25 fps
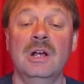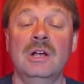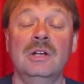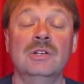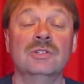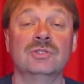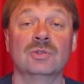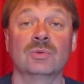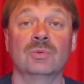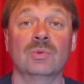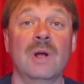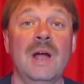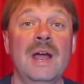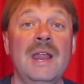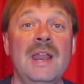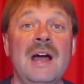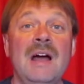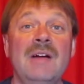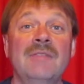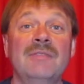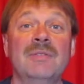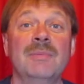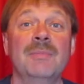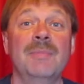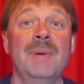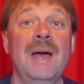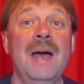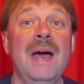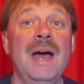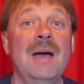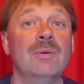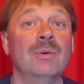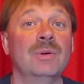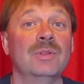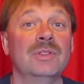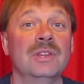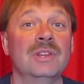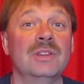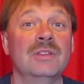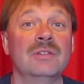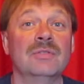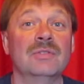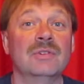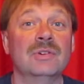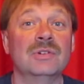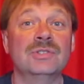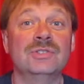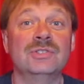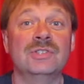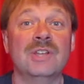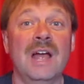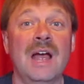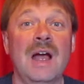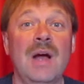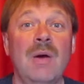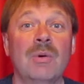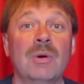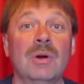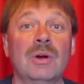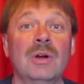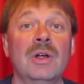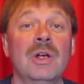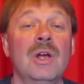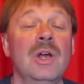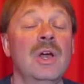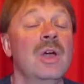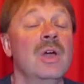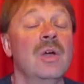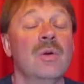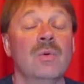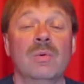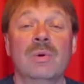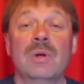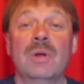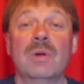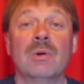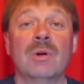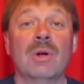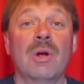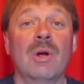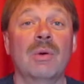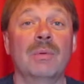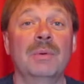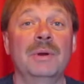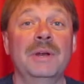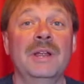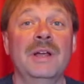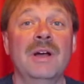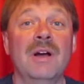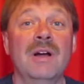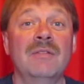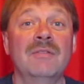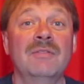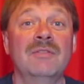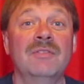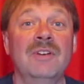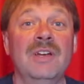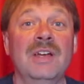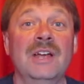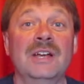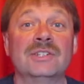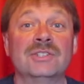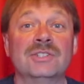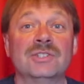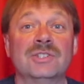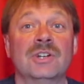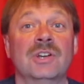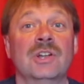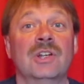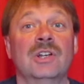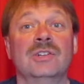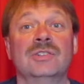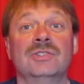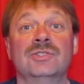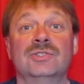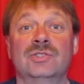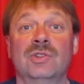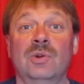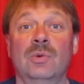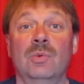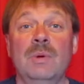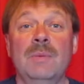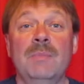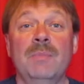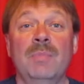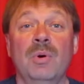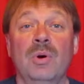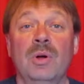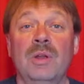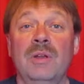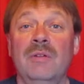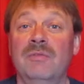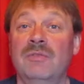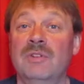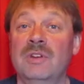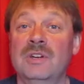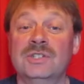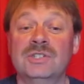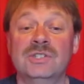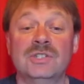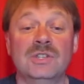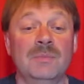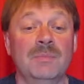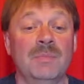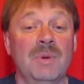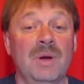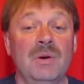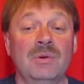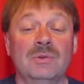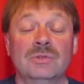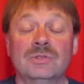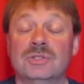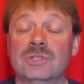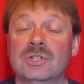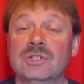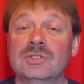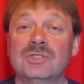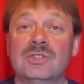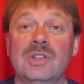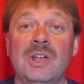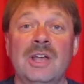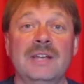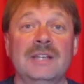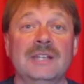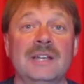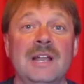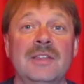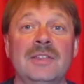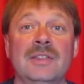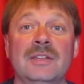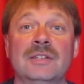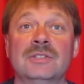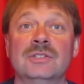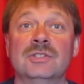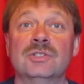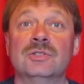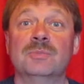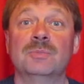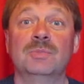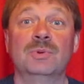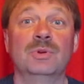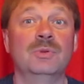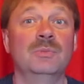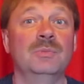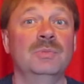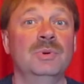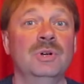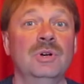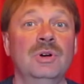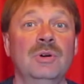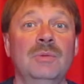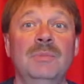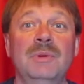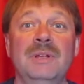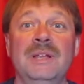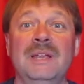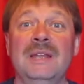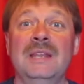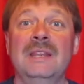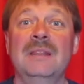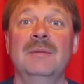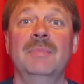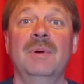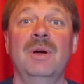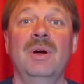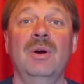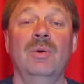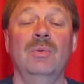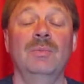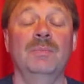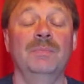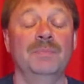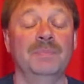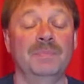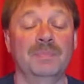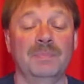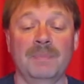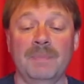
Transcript: So right off the bat, within the first hour, we were already on fish. So we put a fish in the boat just like nothing, just boom boom in the boat.